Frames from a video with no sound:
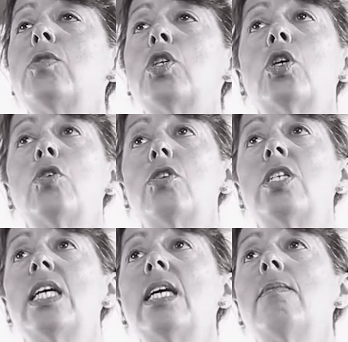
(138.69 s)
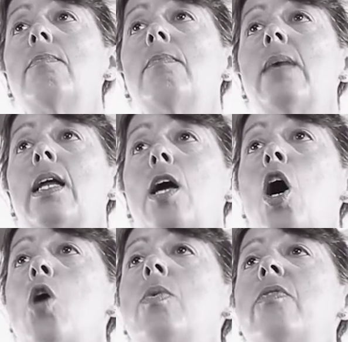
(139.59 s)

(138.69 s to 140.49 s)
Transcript: security and a home